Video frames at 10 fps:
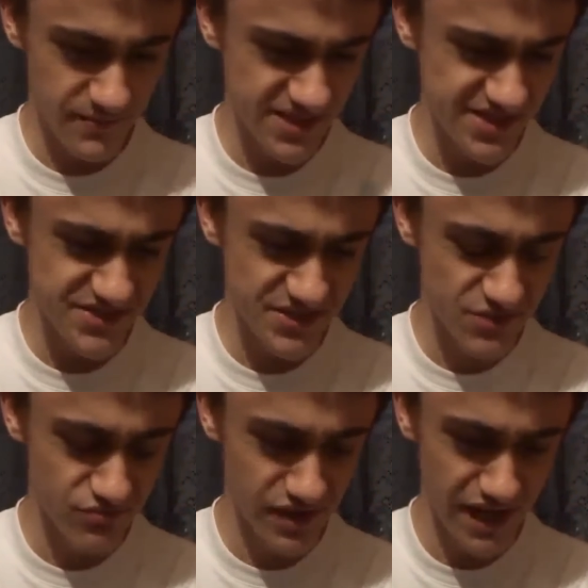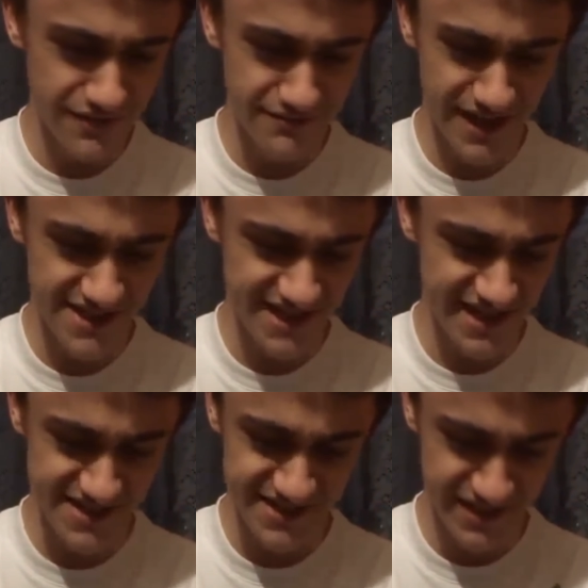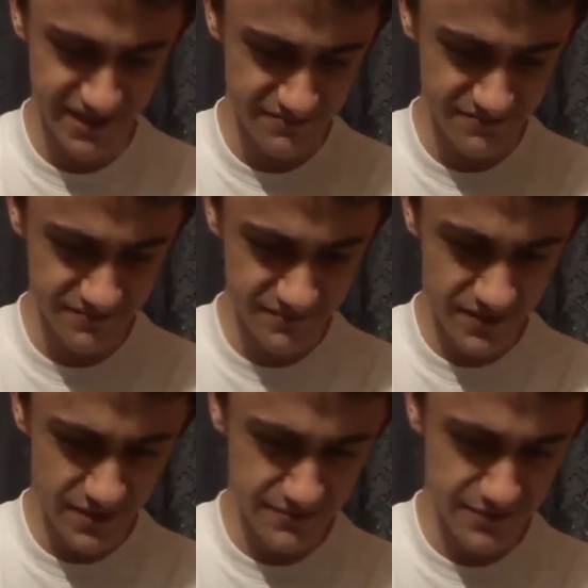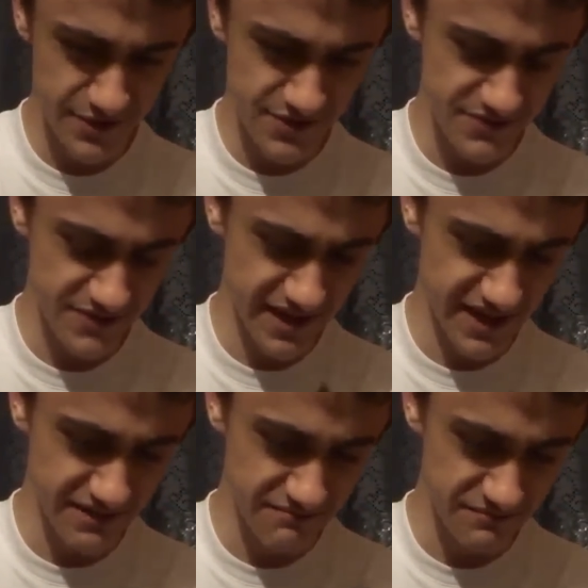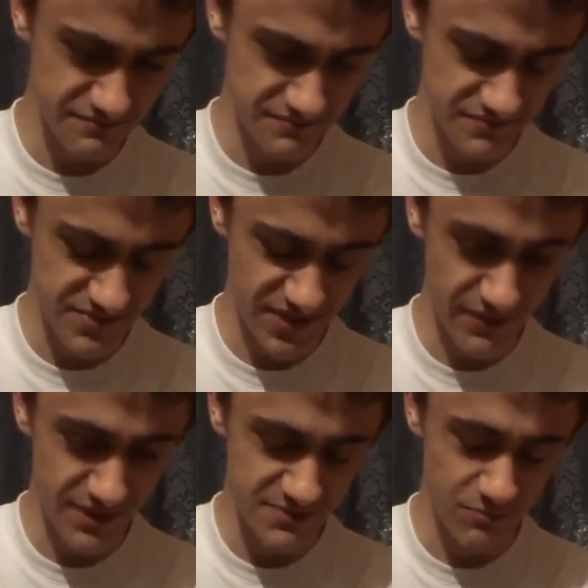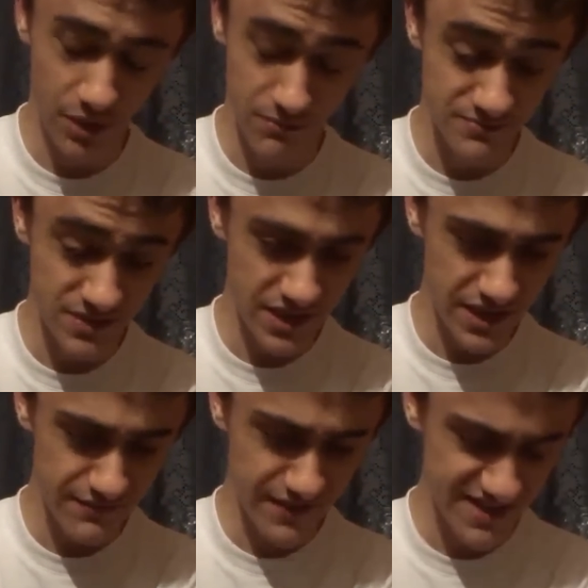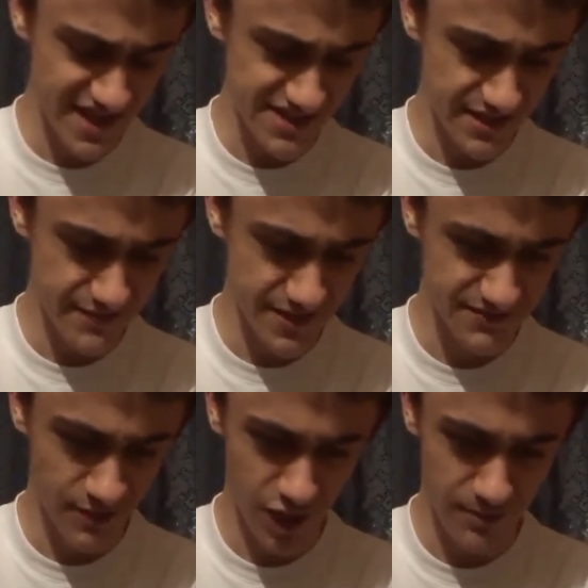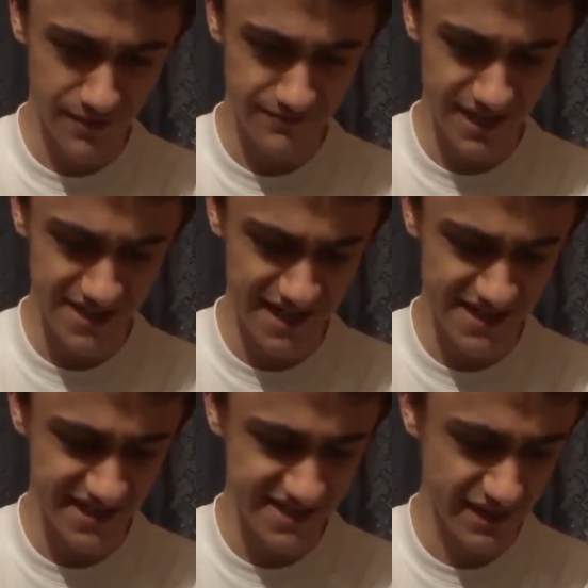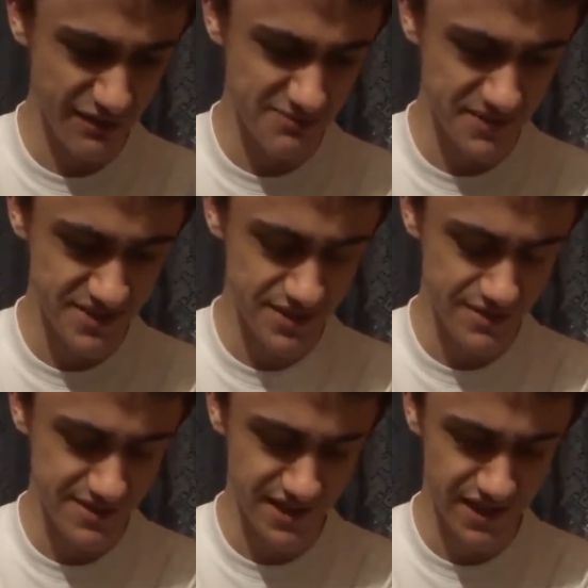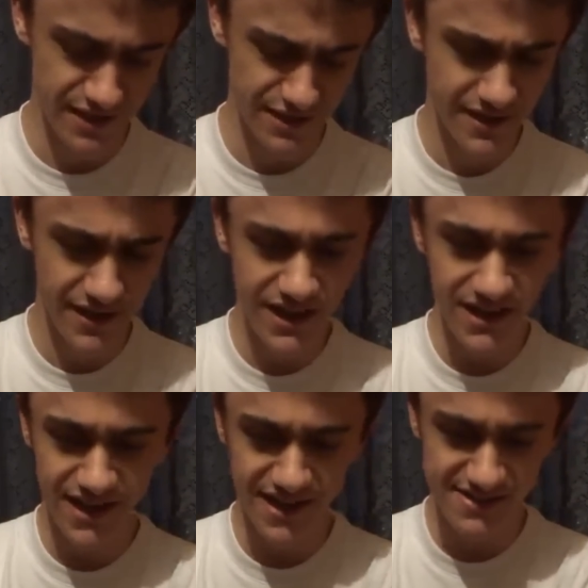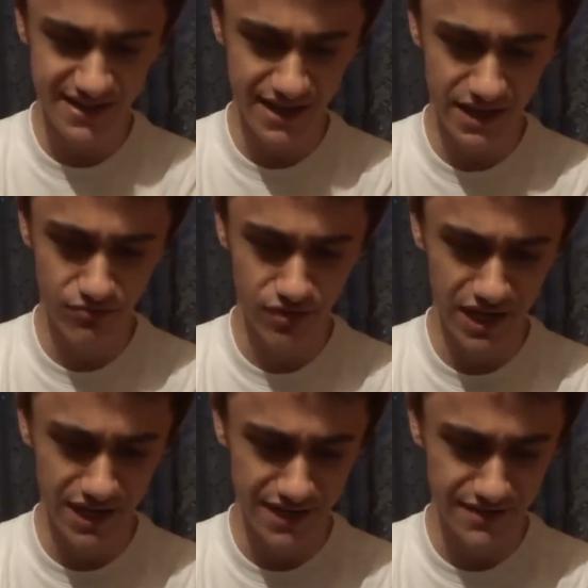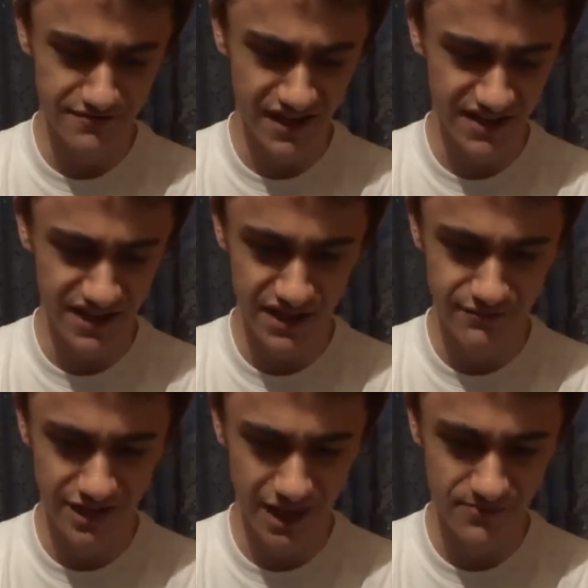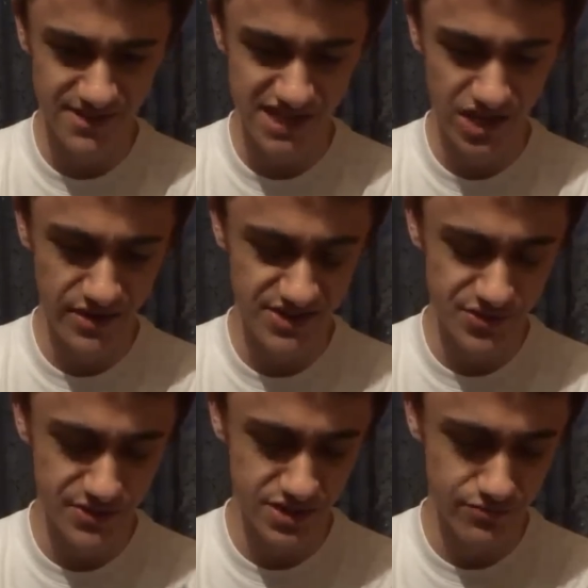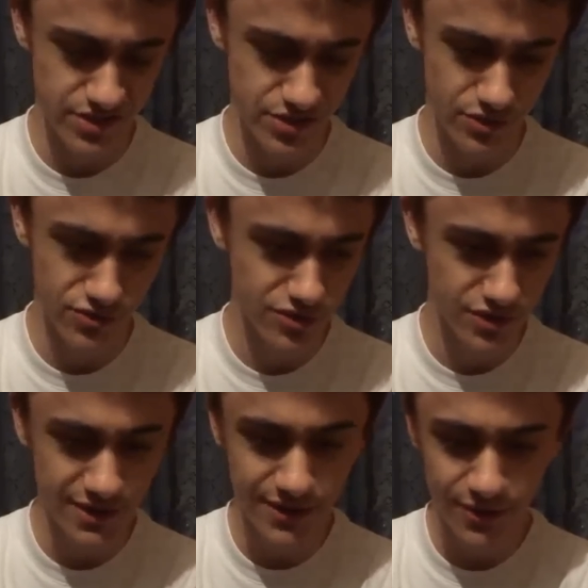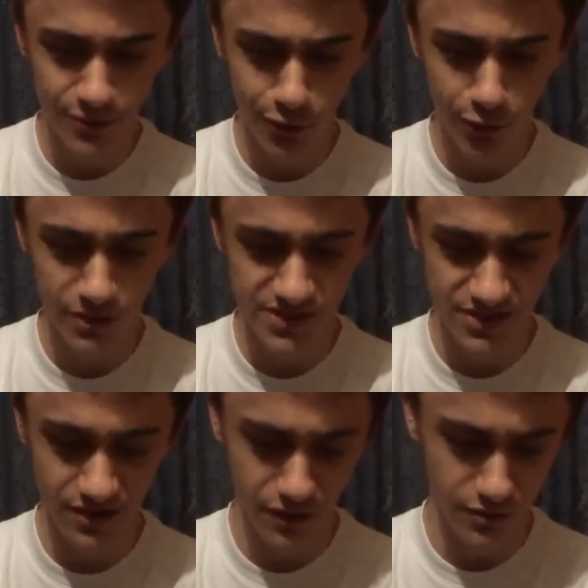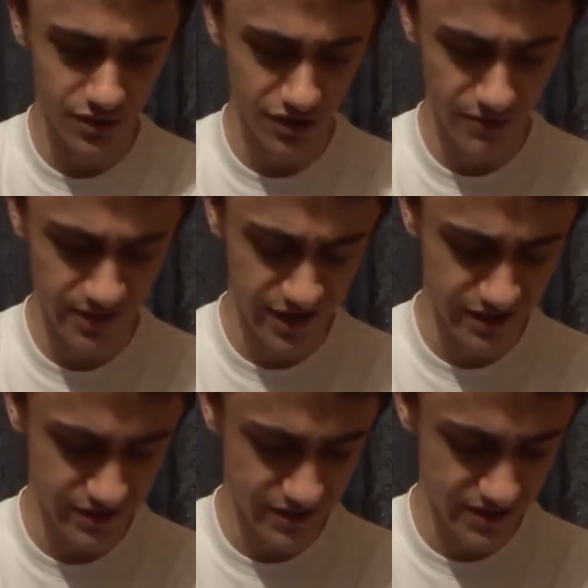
This is just a really fantastic first series, well, fantastic first volume and a fantastic series by Scott Snyder. Like I said, I really like the fact that they've kept the series to its original core, which is a horror comic,